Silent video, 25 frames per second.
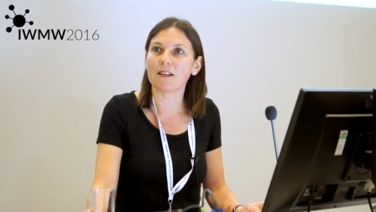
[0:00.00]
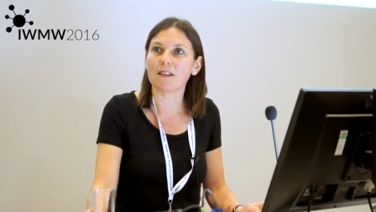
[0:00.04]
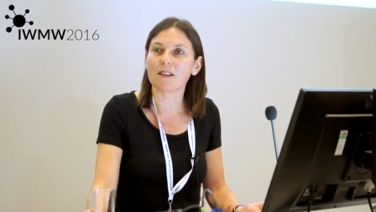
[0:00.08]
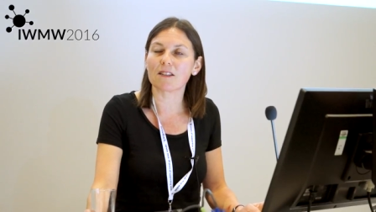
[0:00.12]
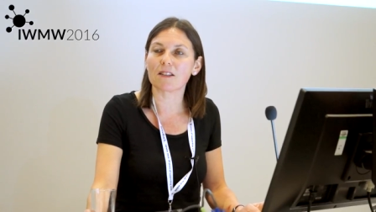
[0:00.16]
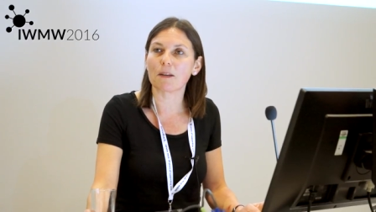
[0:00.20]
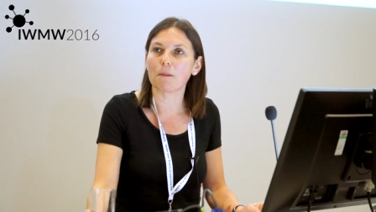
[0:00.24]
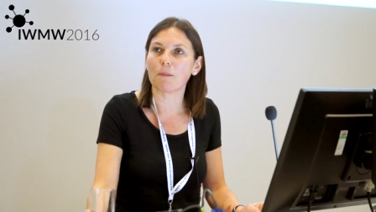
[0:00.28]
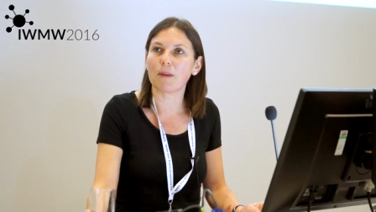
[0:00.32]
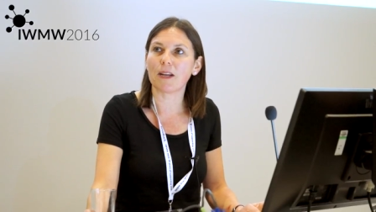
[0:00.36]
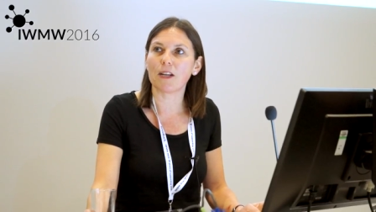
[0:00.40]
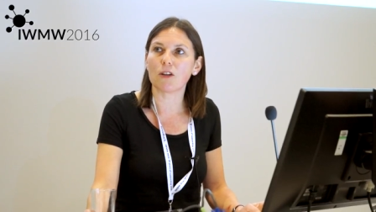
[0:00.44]

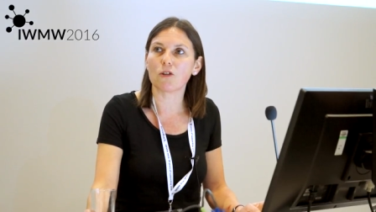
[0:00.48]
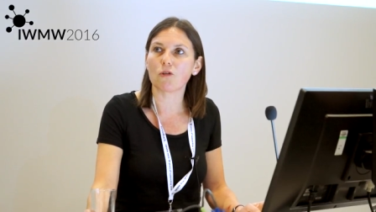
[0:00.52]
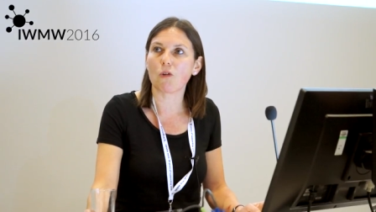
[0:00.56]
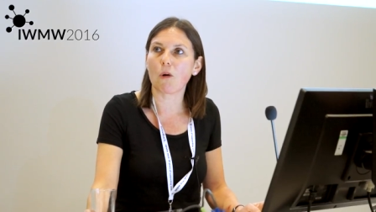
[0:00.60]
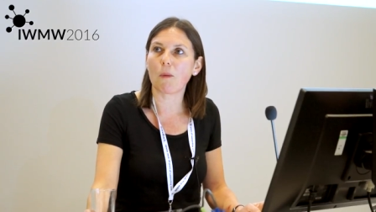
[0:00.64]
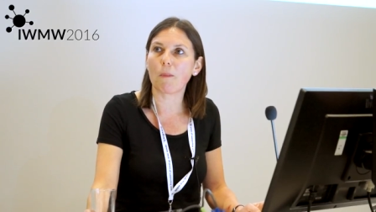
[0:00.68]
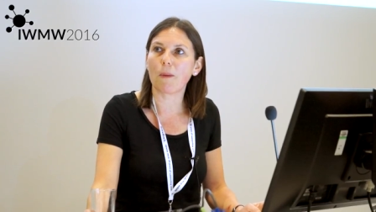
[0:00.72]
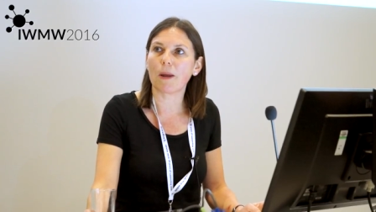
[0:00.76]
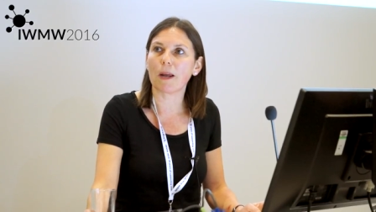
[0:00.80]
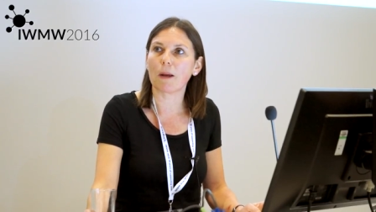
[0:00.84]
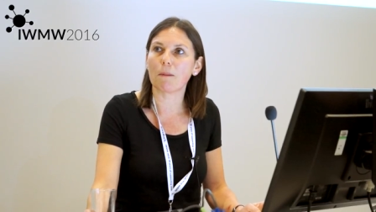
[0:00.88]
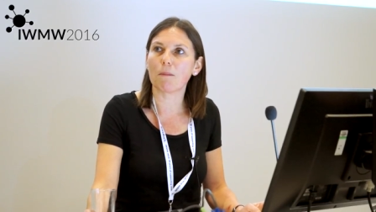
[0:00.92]
Does it mean
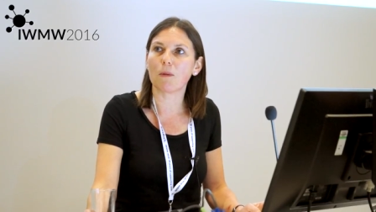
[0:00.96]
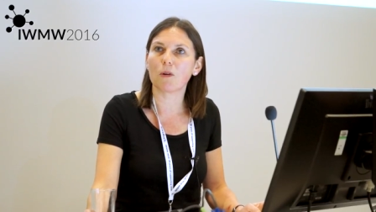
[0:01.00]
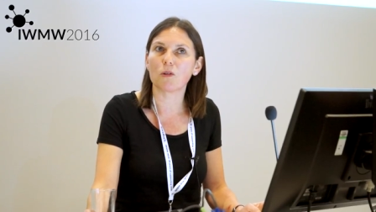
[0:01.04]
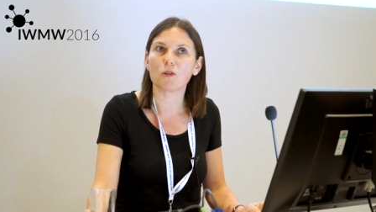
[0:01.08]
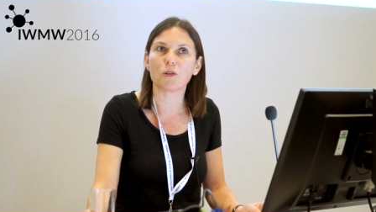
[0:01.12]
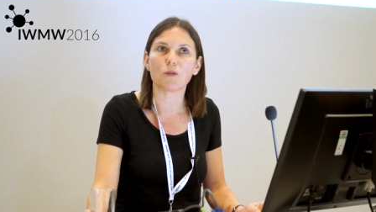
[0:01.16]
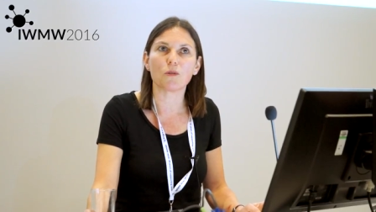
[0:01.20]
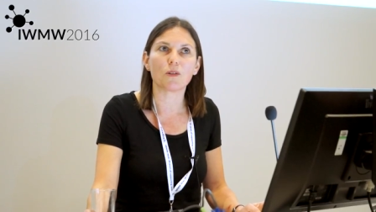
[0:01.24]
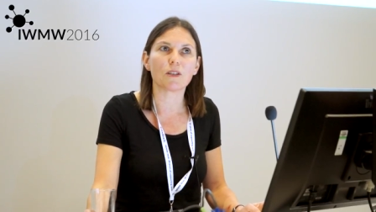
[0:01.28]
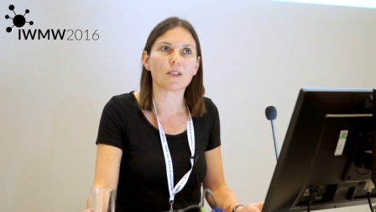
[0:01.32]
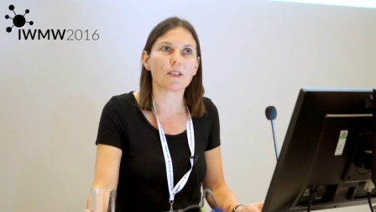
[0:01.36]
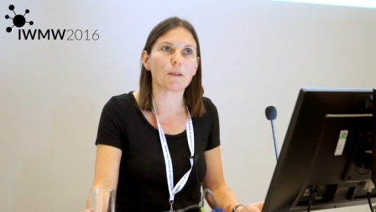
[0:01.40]
dropping a
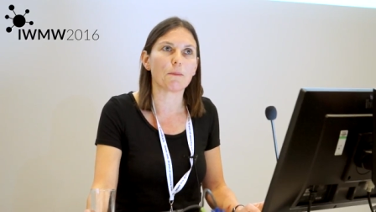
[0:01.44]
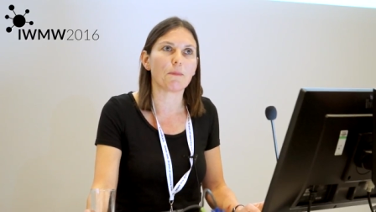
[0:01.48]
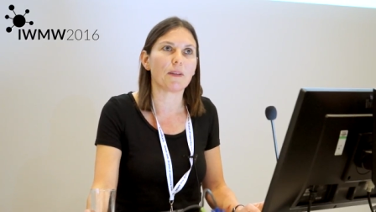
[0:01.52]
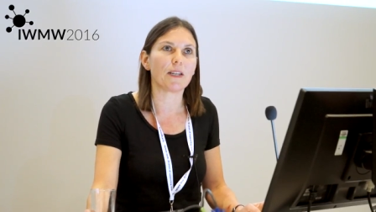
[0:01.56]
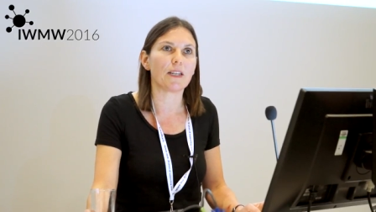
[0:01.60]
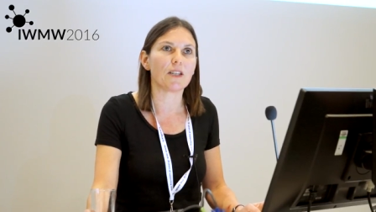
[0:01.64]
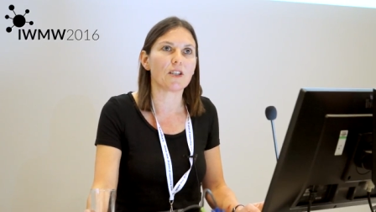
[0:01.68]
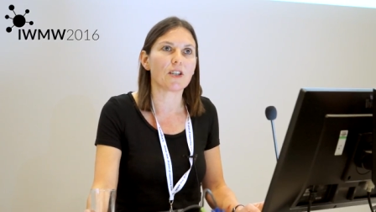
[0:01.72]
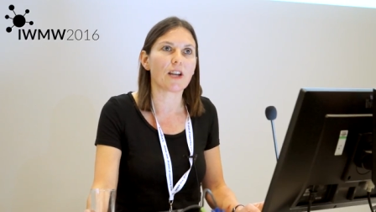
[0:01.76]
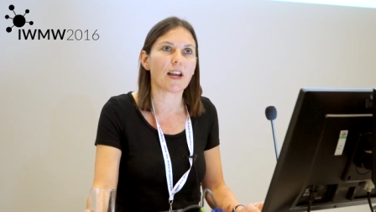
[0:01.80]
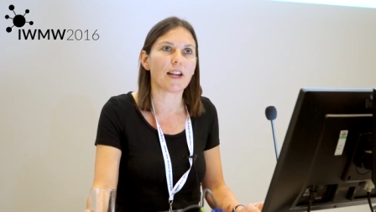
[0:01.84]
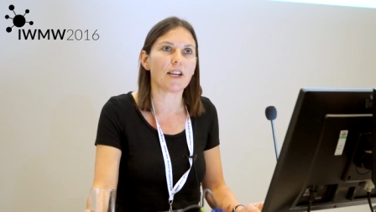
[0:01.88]
module? Does it
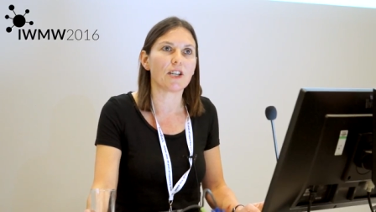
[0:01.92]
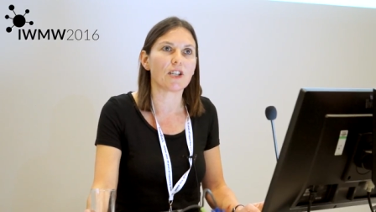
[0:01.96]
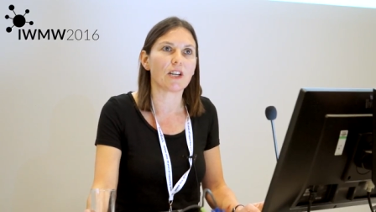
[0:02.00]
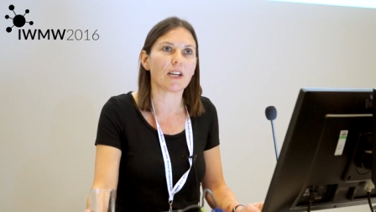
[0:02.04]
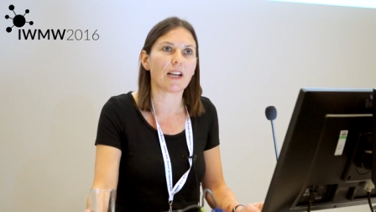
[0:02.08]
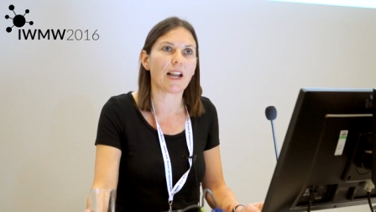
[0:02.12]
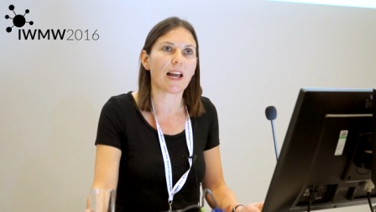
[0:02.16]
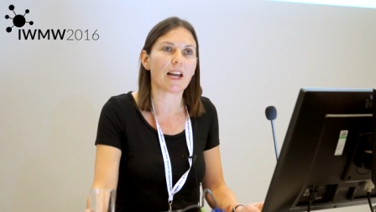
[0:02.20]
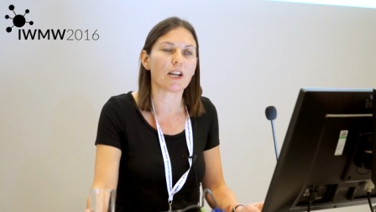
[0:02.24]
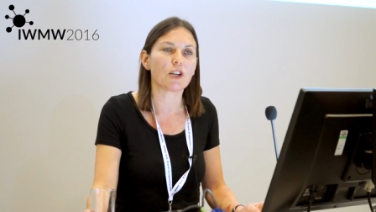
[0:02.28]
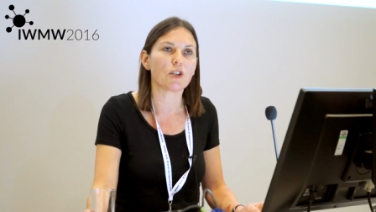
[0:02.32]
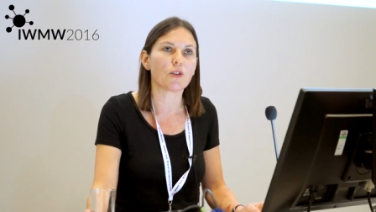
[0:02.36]
mean changing
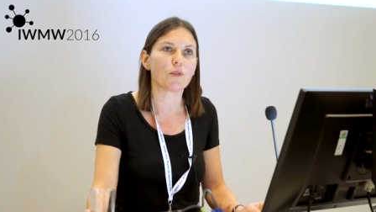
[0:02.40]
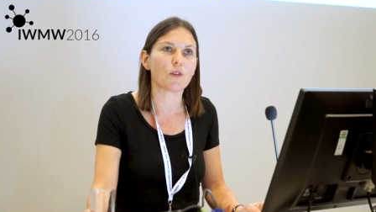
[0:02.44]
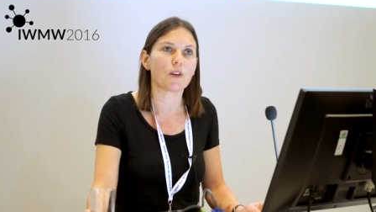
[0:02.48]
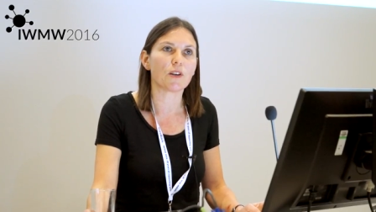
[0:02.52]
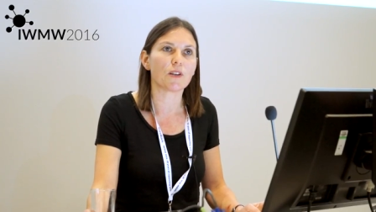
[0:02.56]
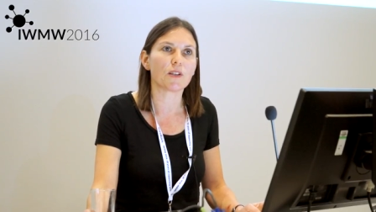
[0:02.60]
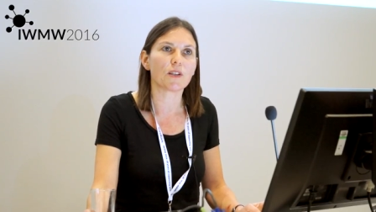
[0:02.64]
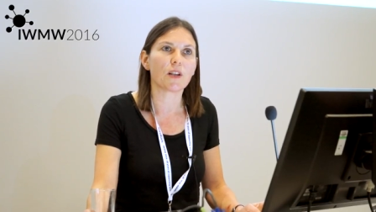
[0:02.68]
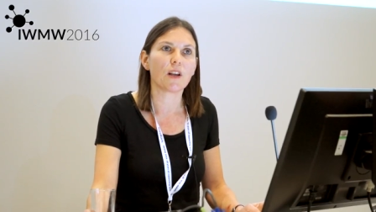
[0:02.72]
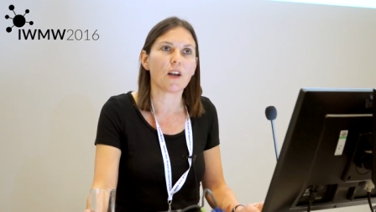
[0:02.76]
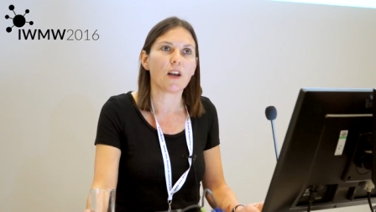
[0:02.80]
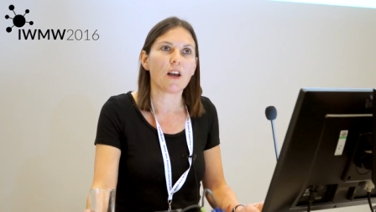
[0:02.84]

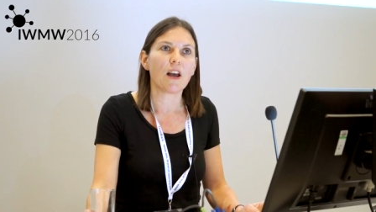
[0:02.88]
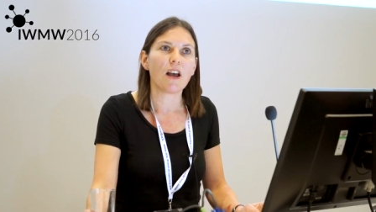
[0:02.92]
lecturers?